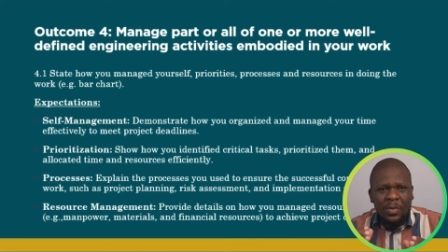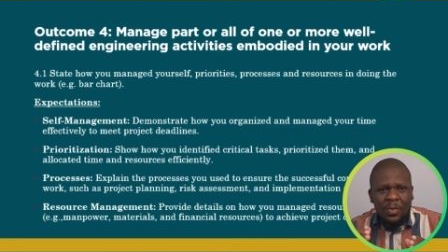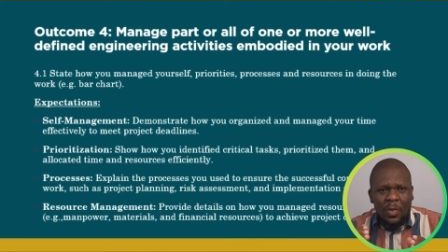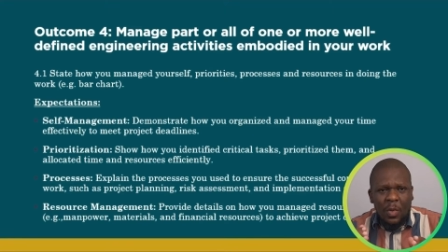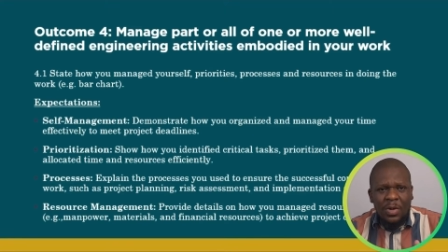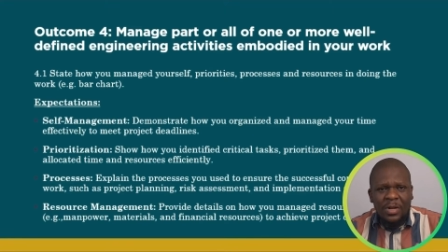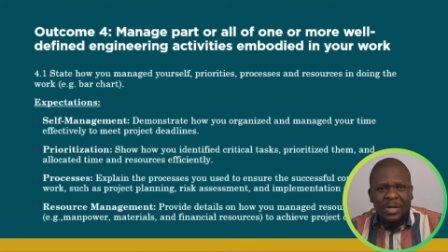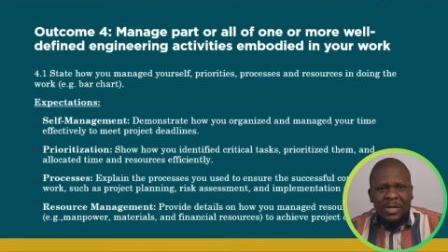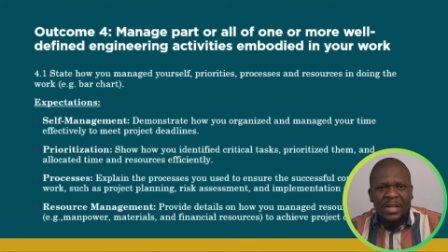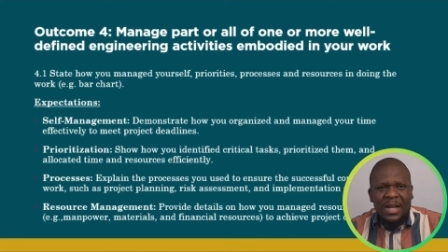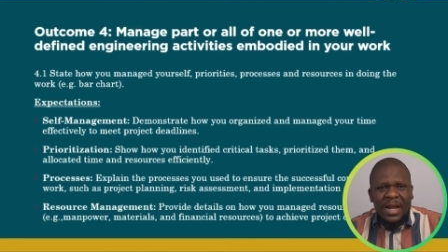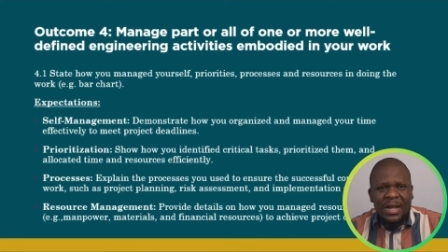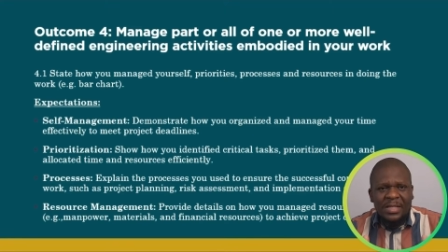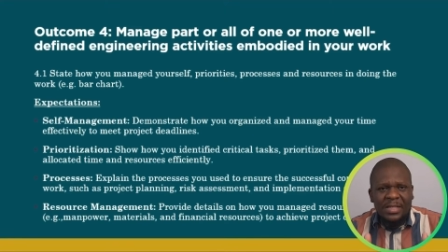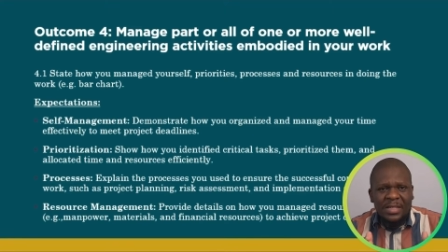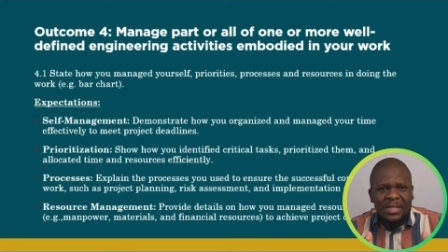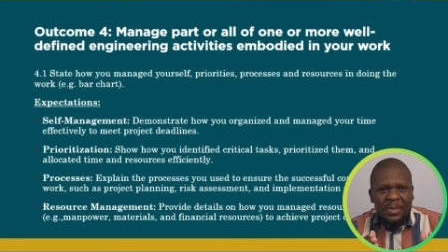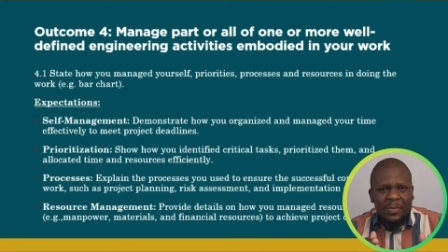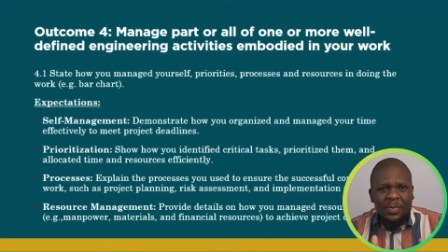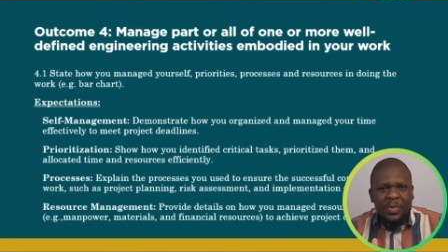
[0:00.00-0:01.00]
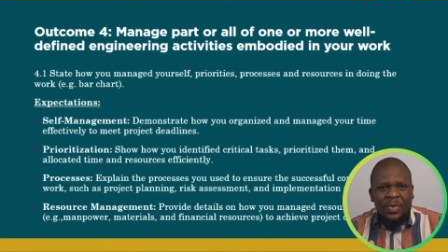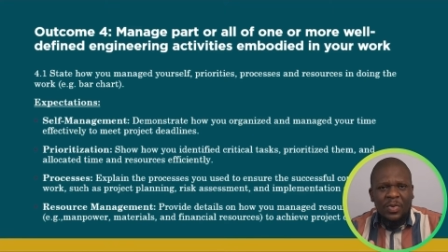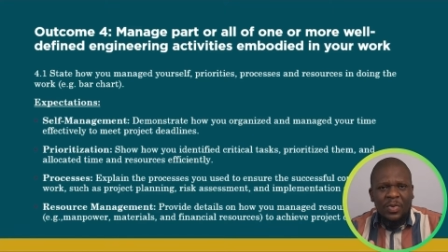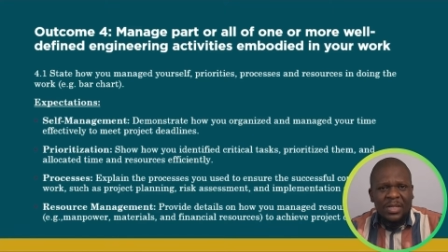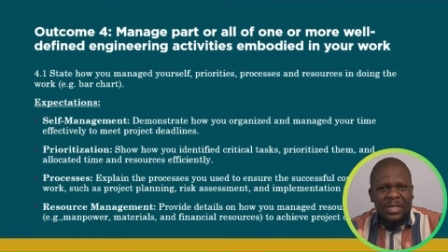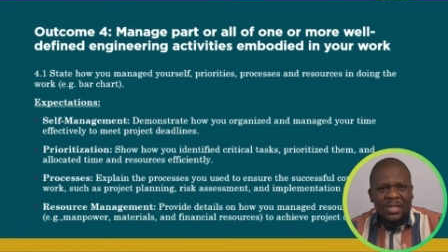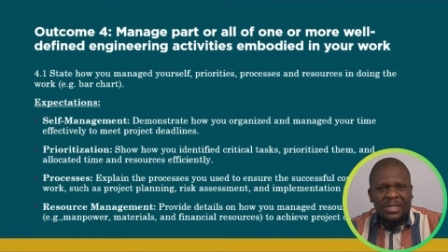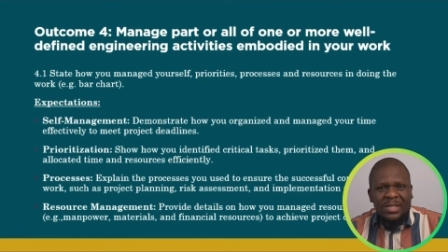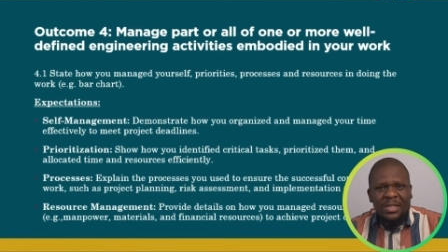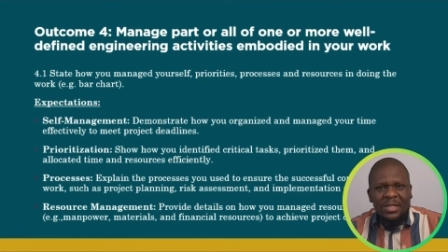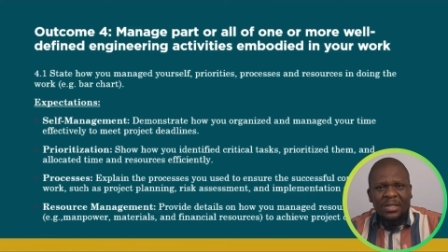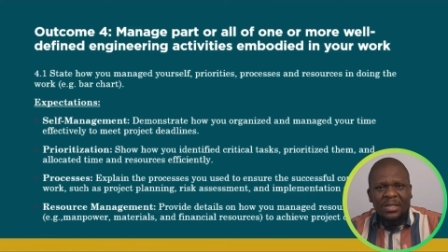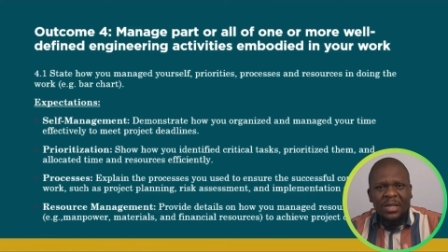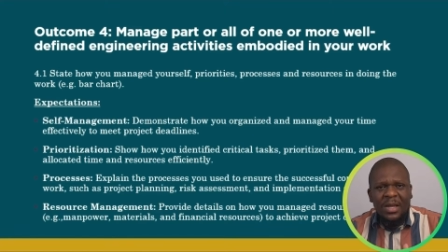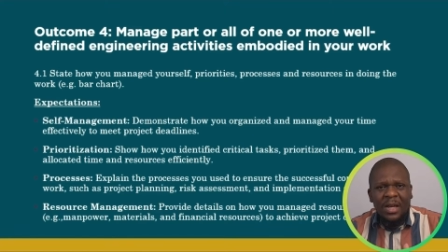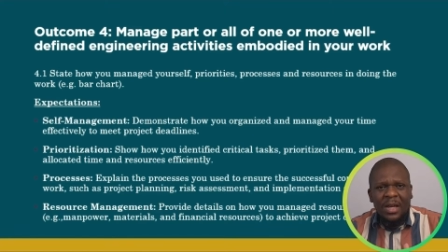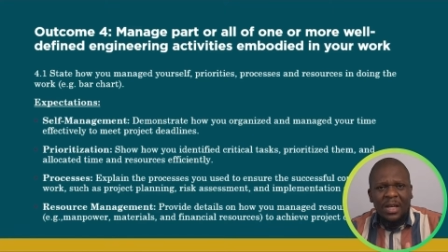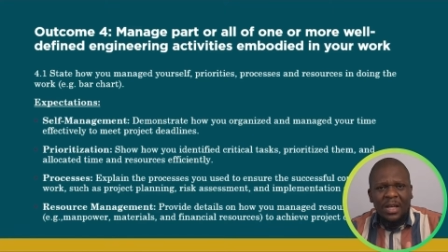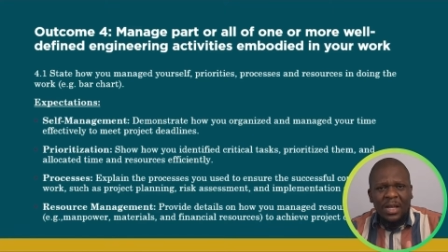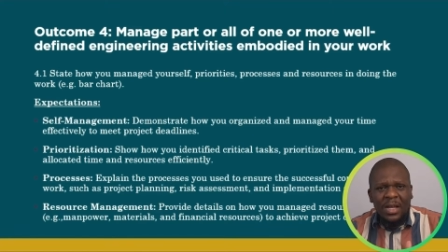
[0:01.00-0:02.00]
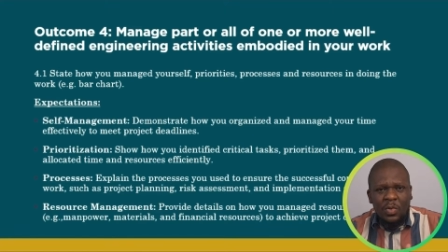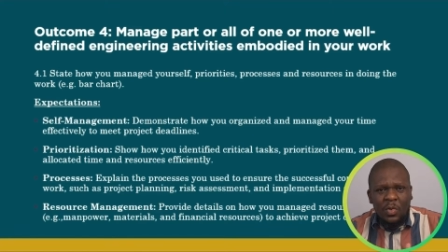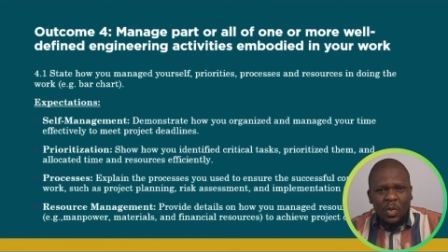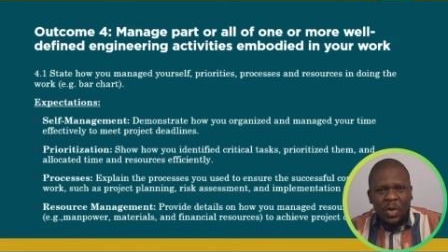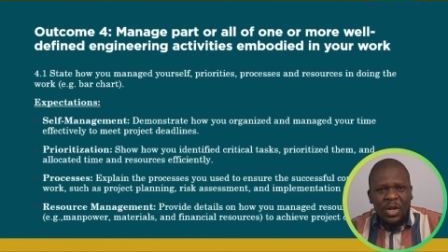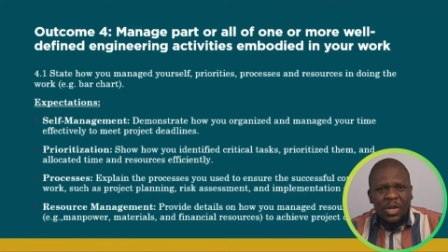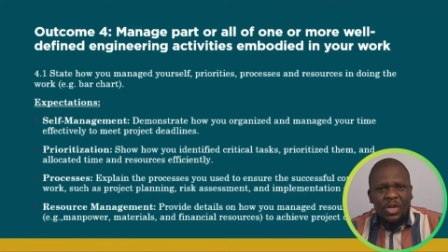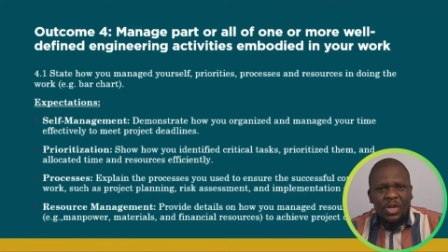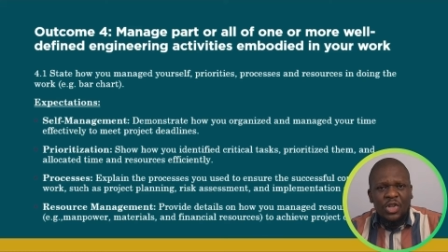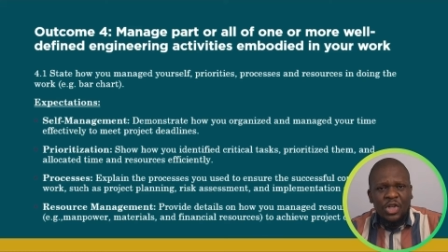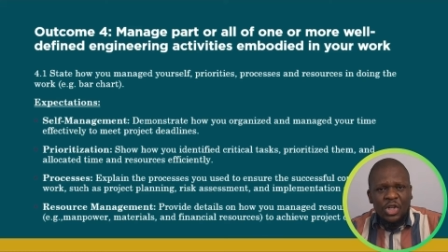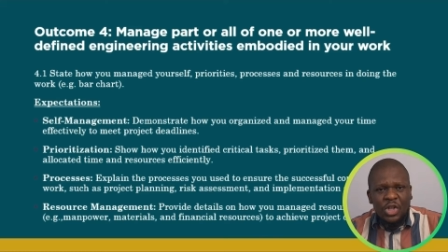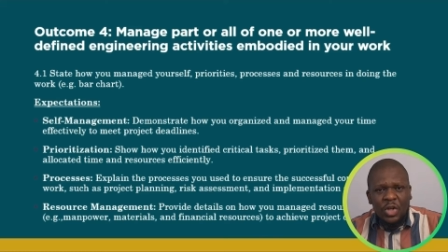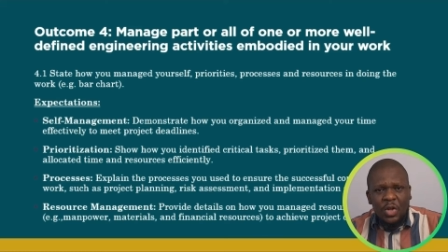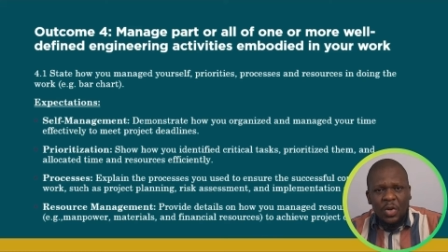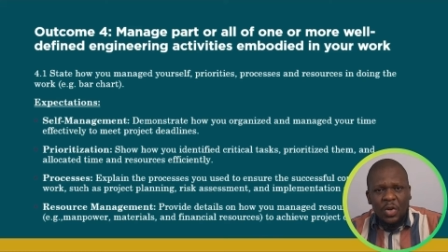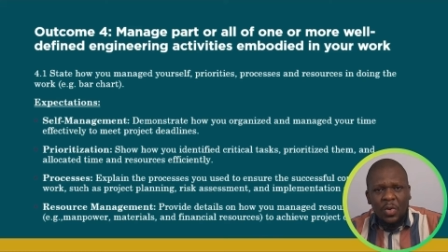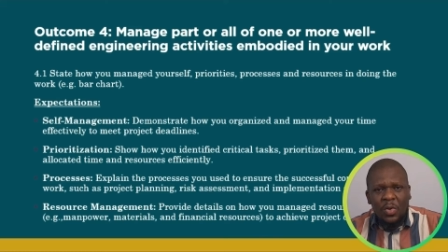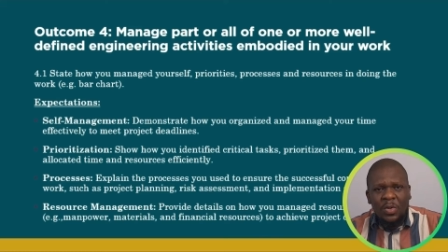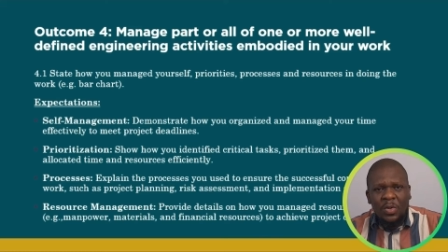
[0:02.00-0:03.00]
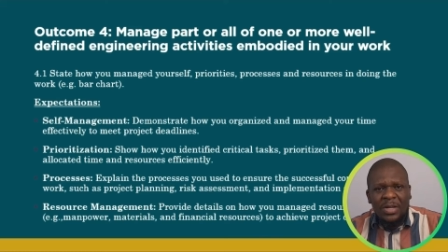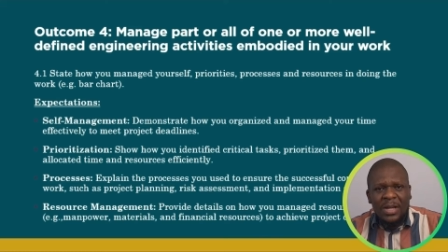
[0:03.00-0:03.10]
conduct the processes to ensure